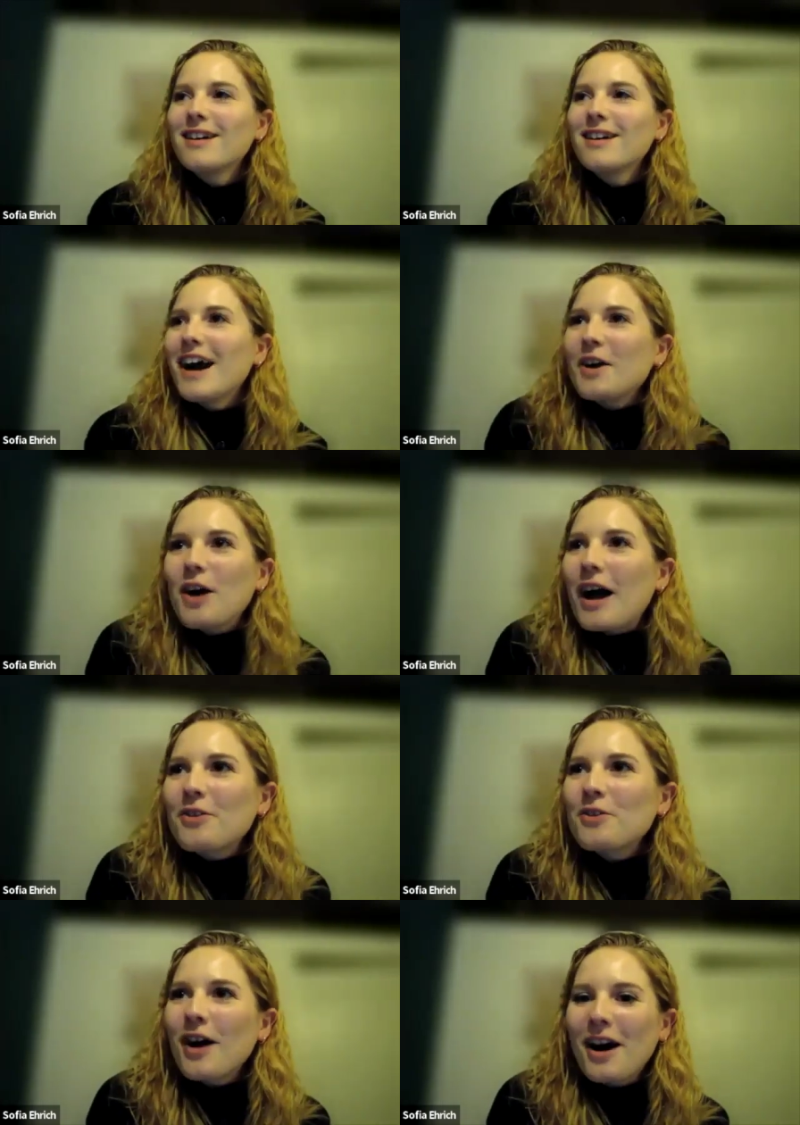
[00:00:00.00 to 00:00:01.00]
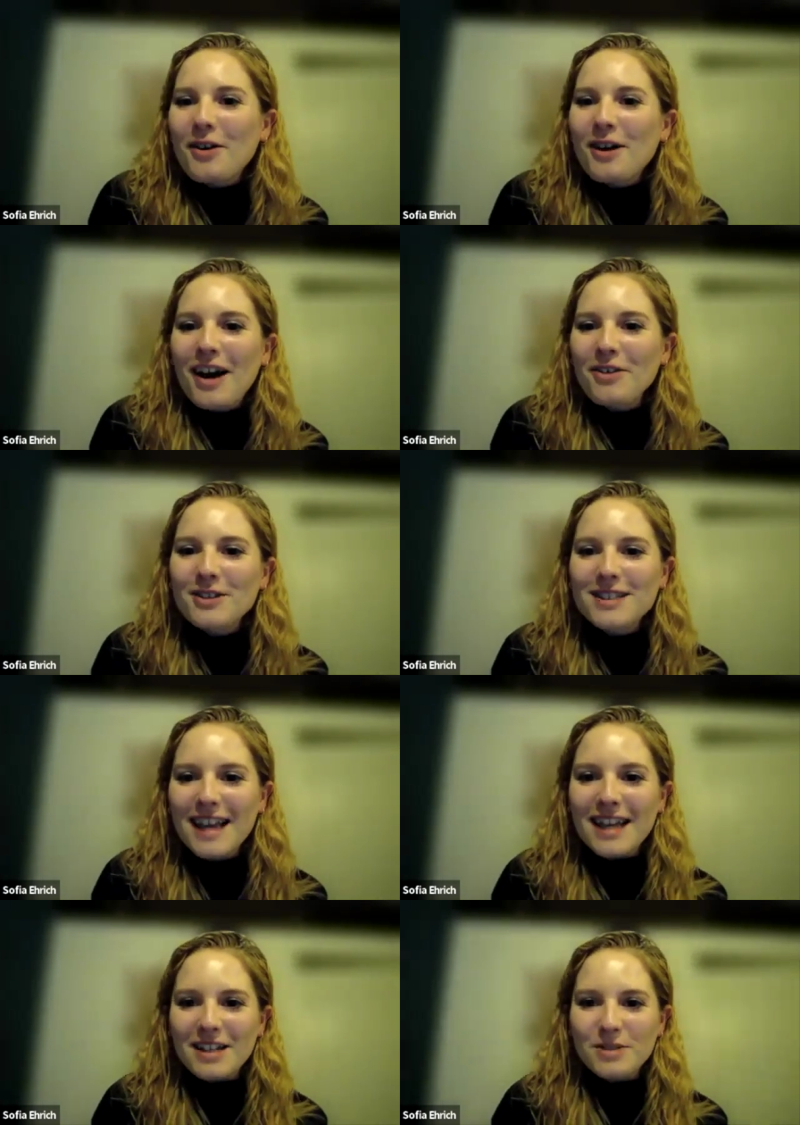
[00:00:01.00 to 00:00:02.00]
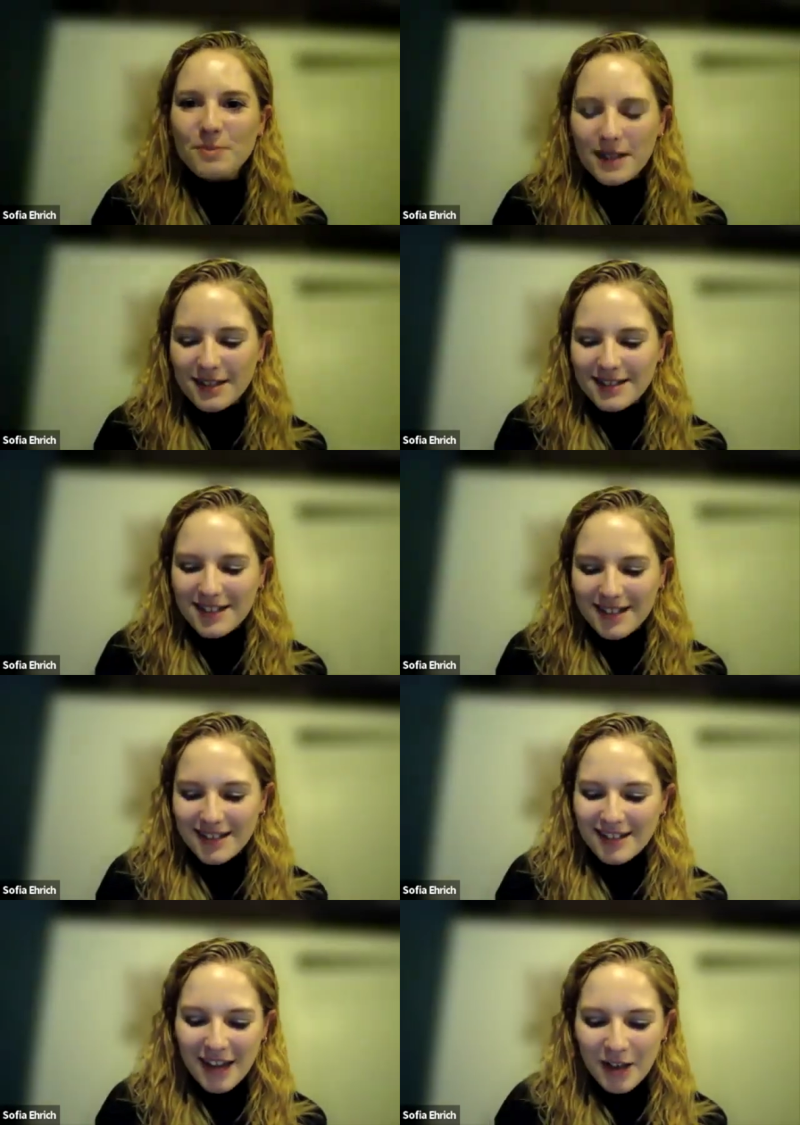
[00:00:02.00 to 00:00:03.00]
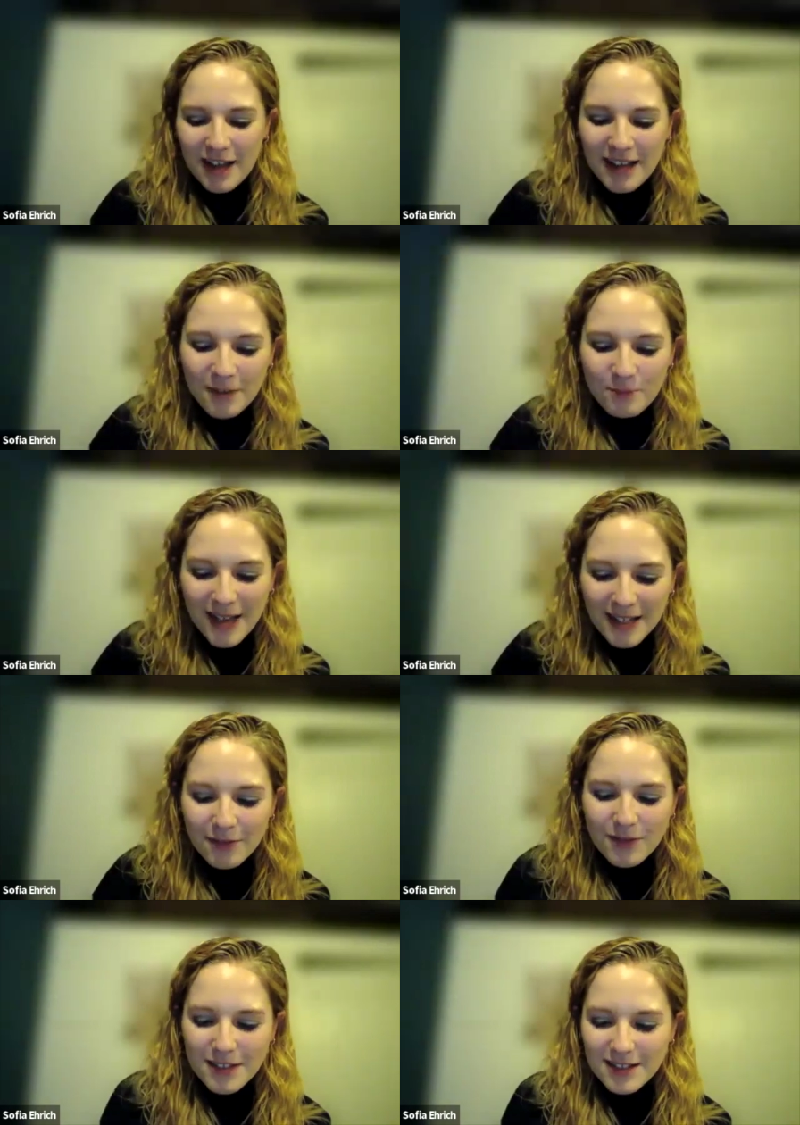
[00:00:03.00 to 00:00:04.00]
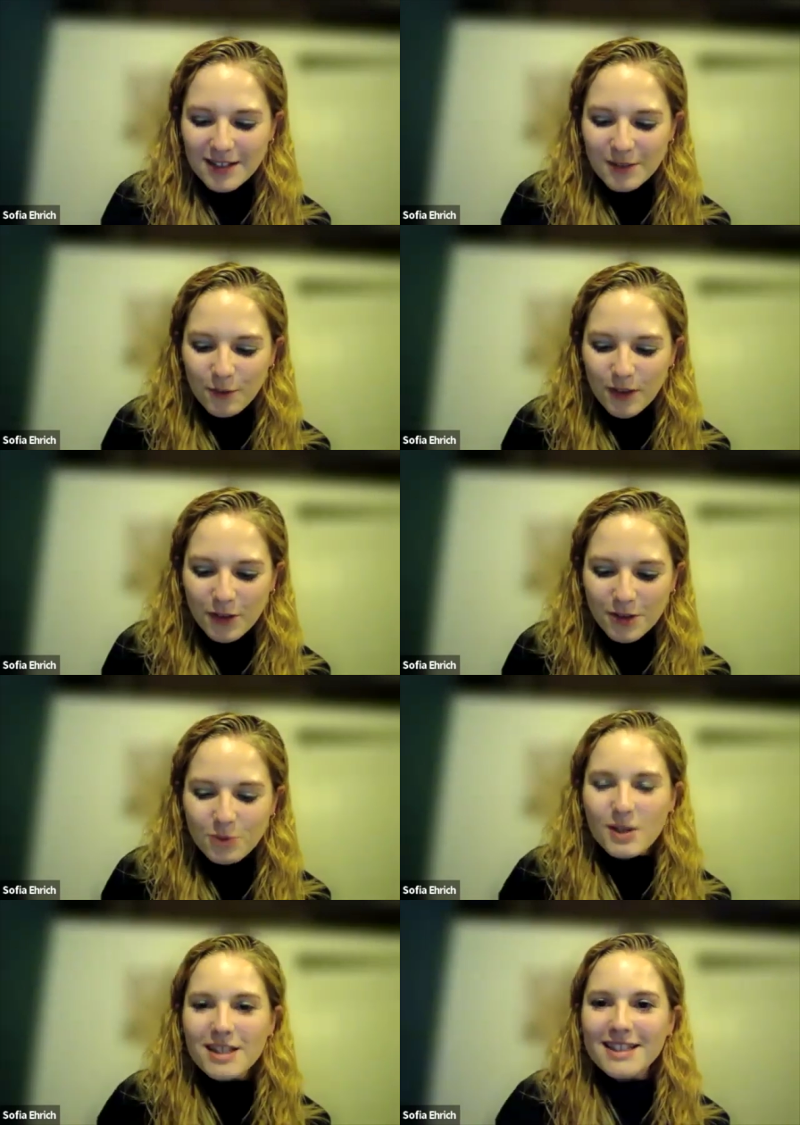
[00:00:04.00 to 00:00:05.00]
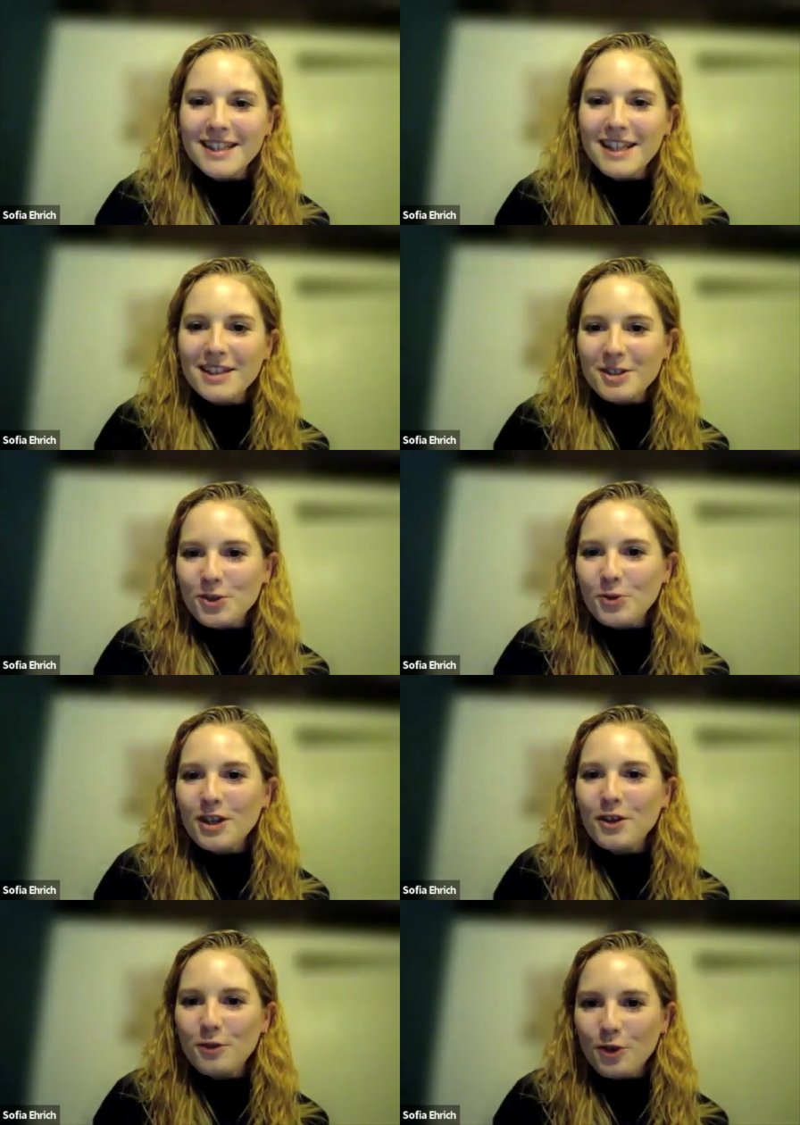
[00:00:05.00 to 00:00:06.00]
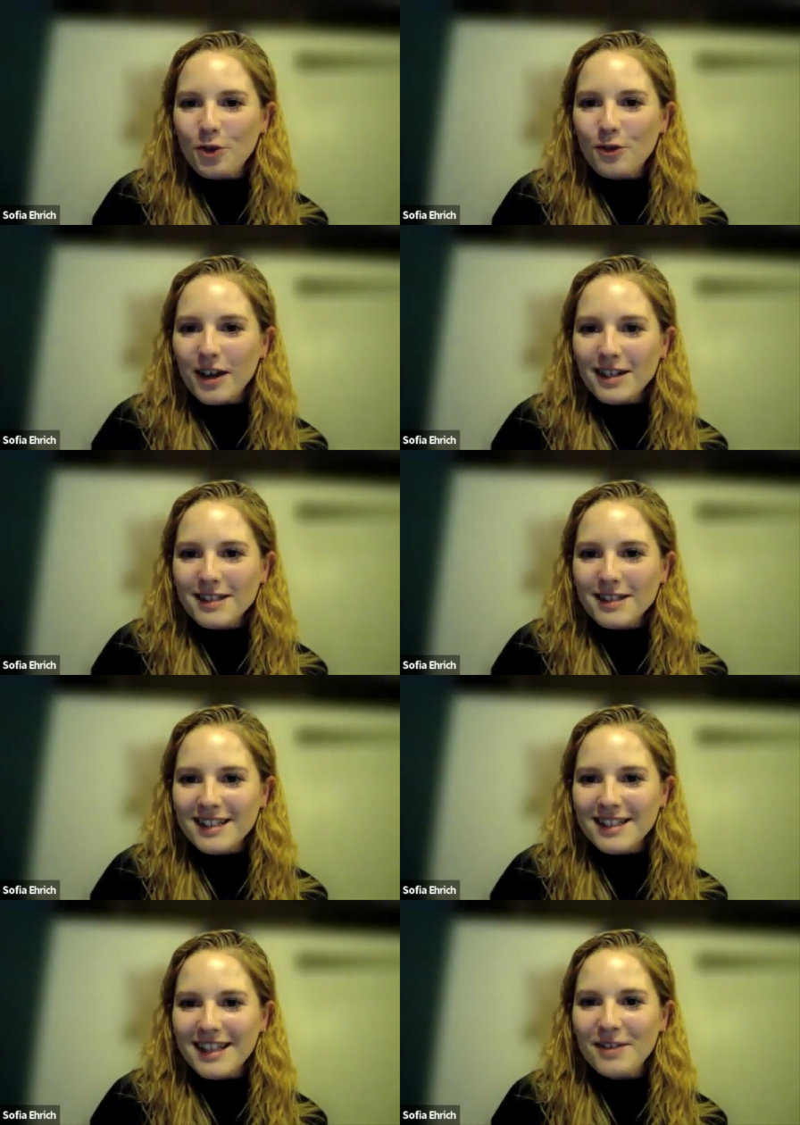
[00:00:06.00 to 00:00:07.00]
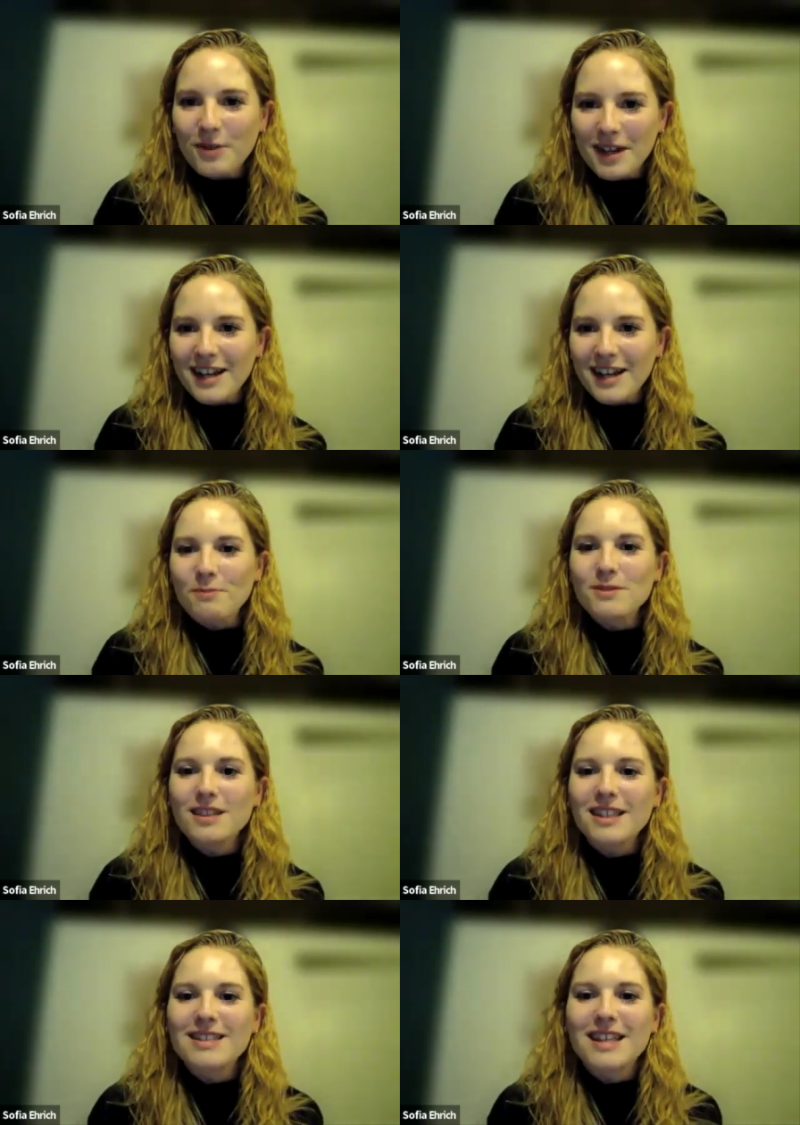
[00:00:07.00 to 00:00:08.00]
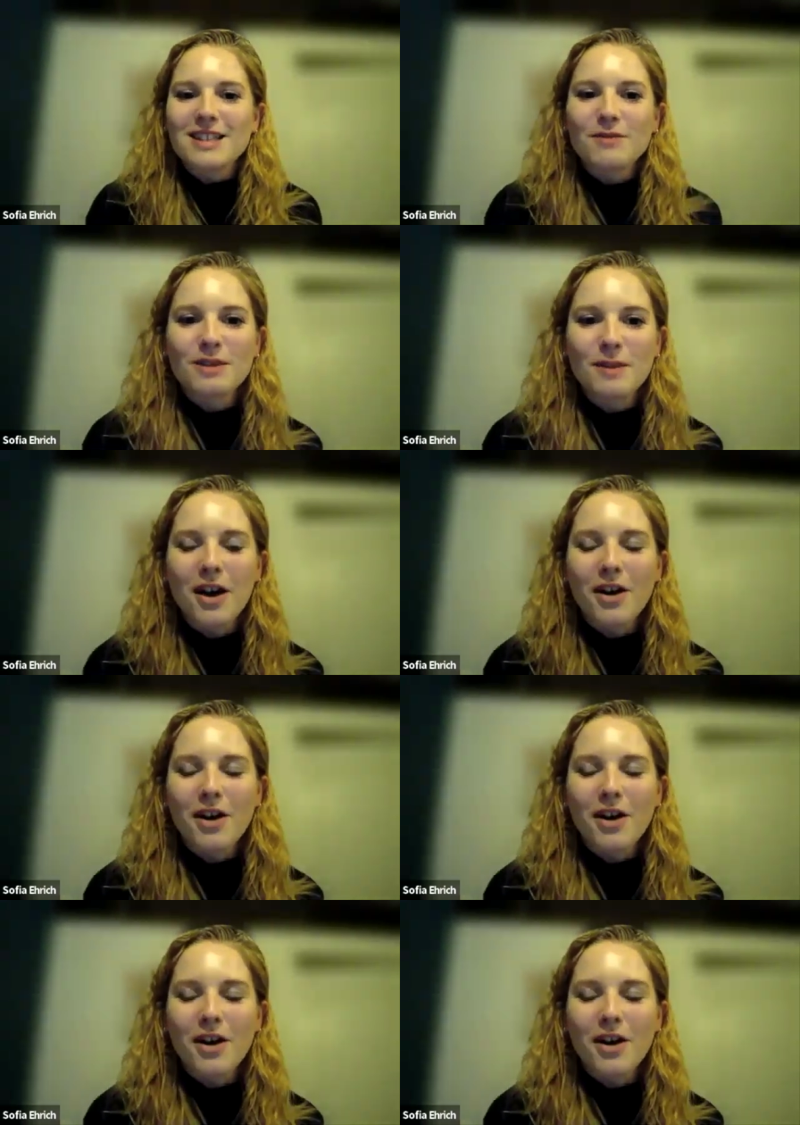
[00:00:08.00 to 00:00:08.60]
I don't know how to say it, but in many of these fields, we see that there's only a few of us in when it comes to the sense of smell.